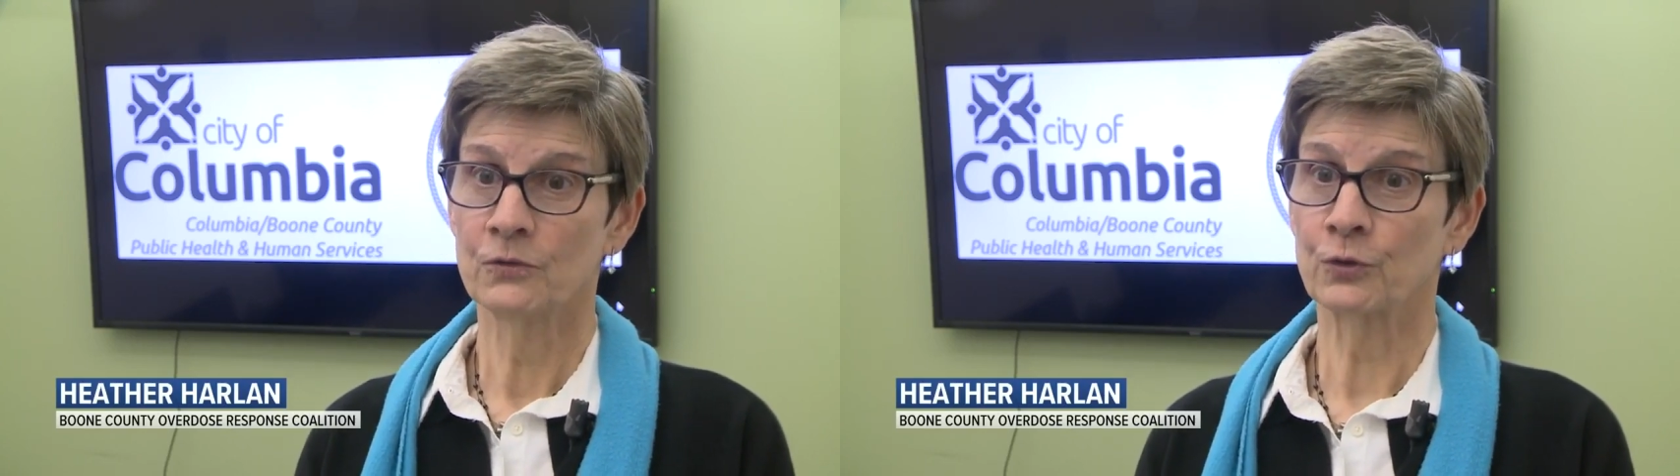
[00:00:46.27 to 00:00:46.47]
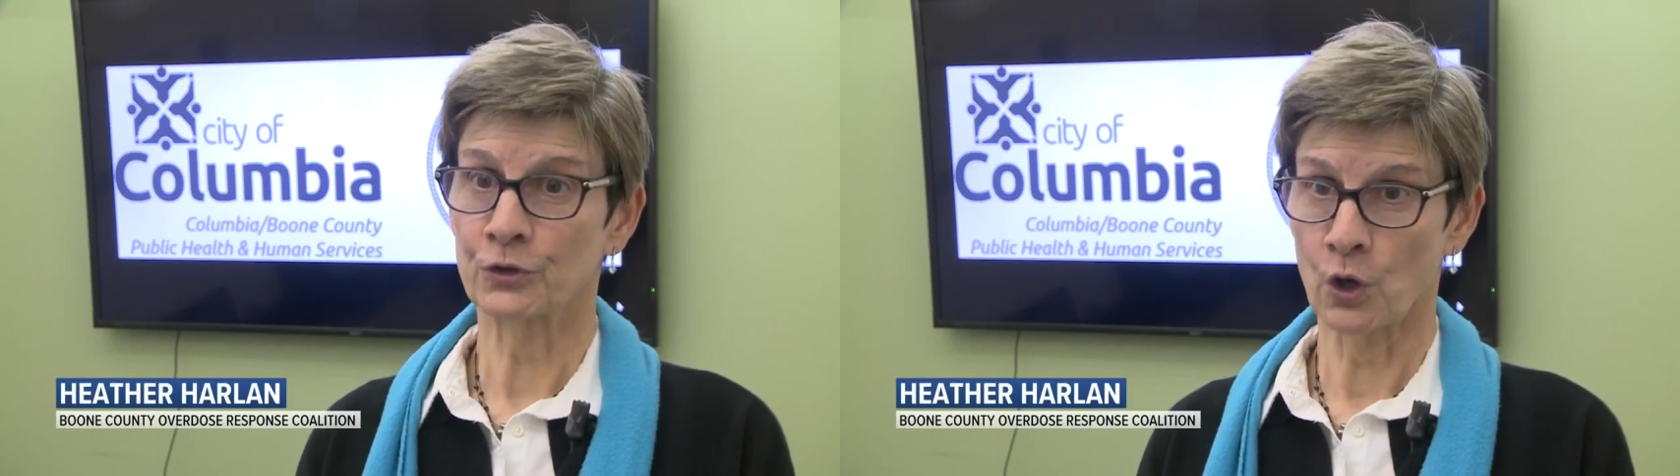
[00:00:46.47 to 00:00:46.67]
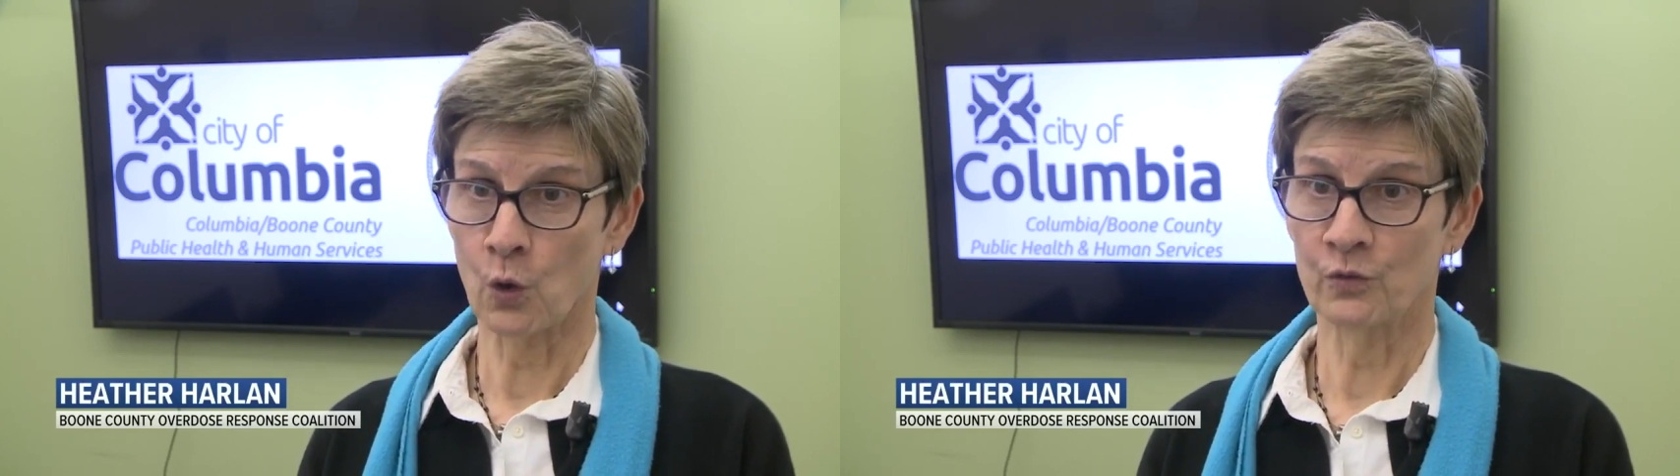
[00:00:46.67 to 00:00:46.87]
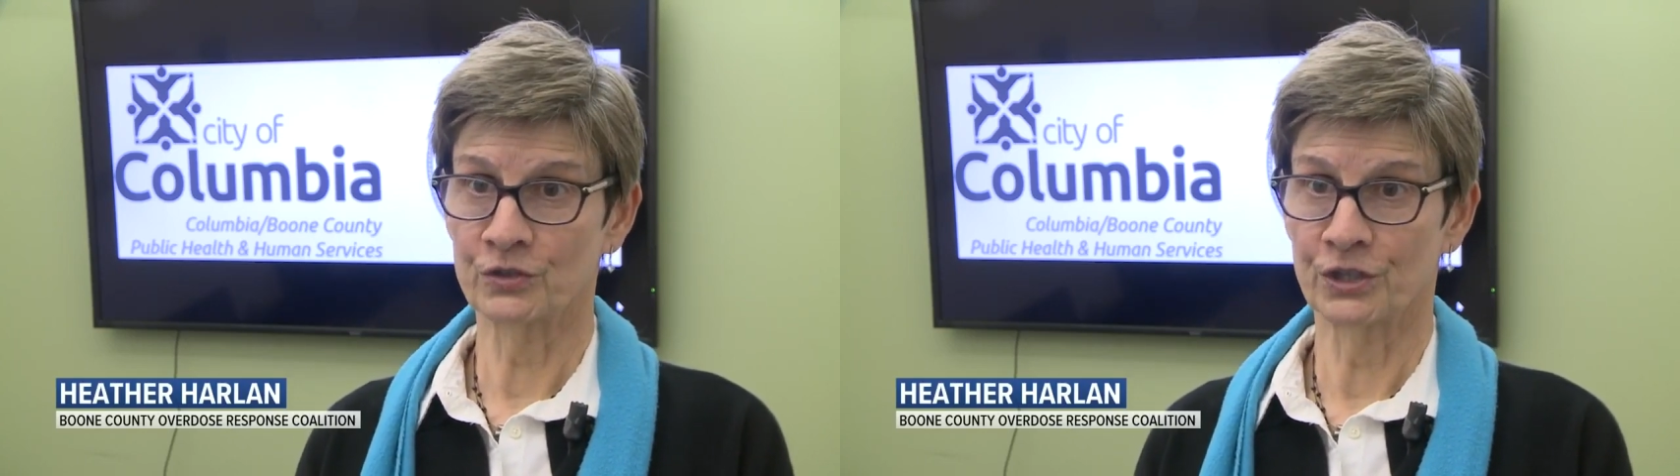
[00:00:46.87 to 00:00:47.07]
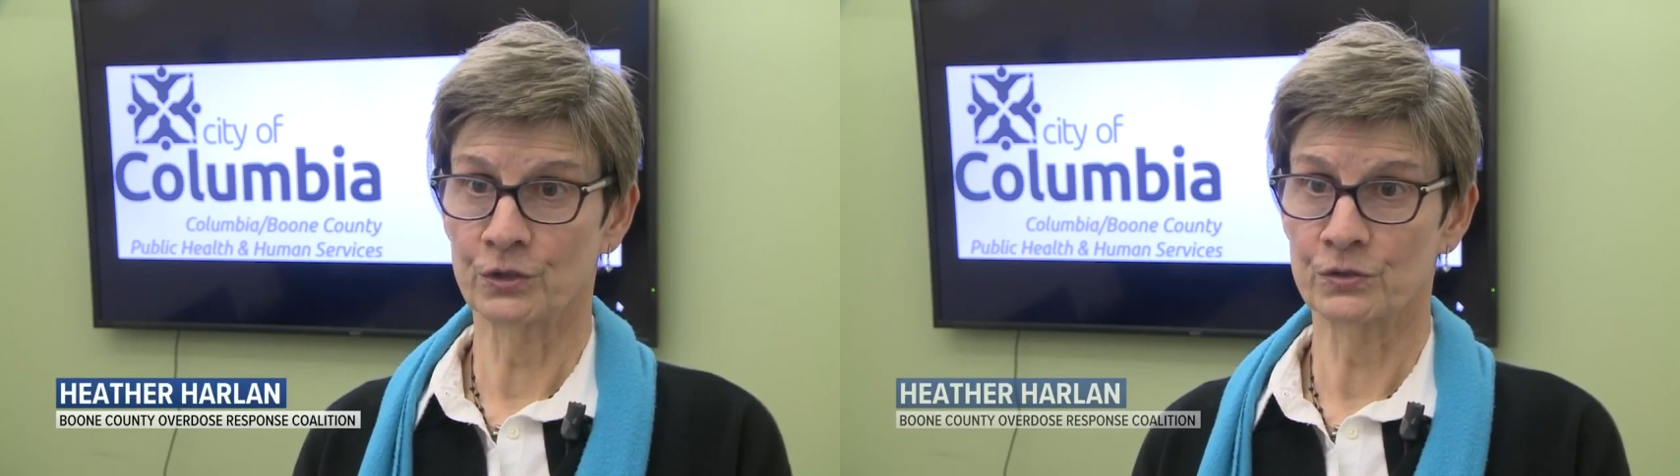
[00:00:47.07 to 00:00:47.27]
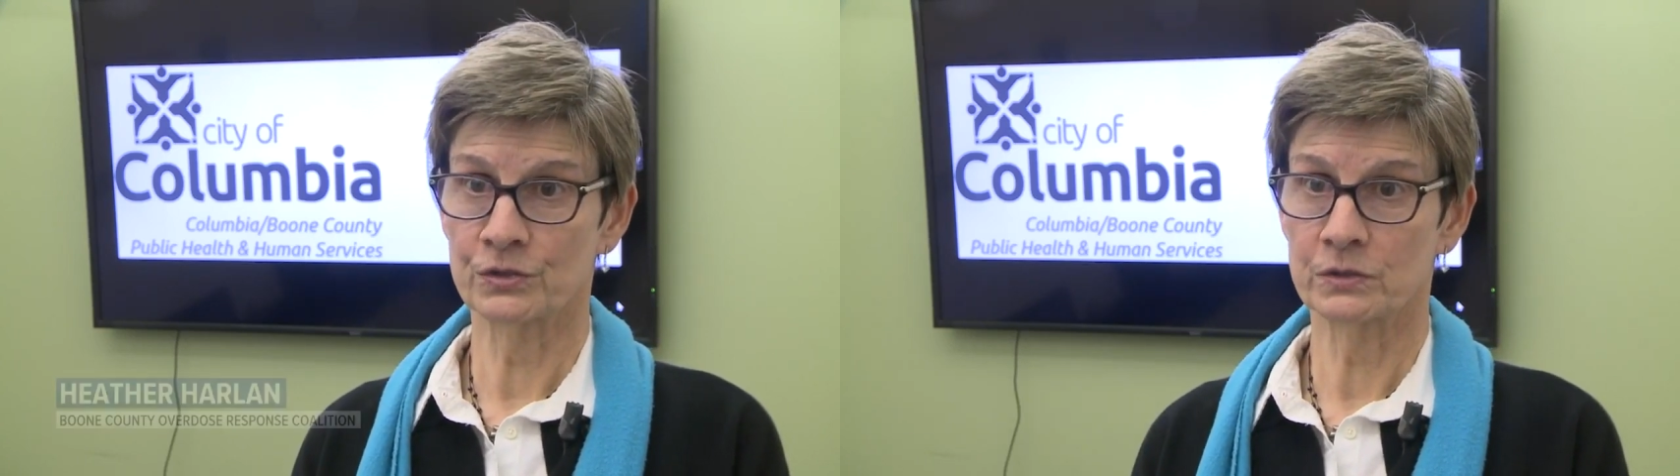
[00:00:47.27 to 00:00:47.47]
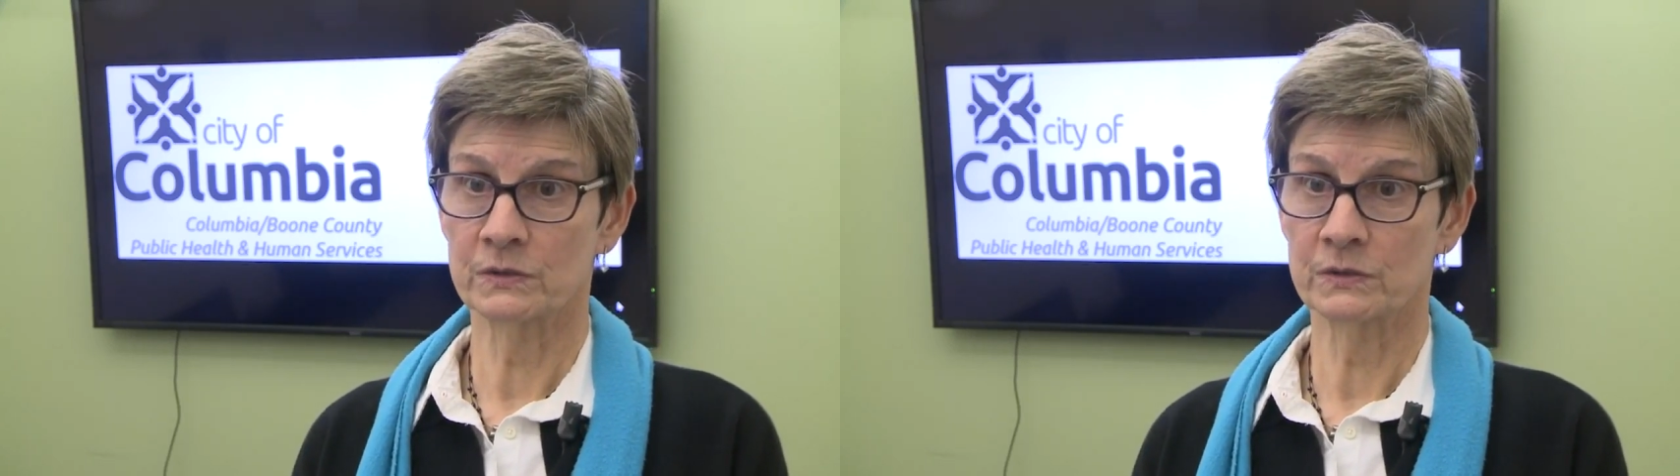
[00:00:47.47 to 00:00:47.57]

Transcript: for an overdose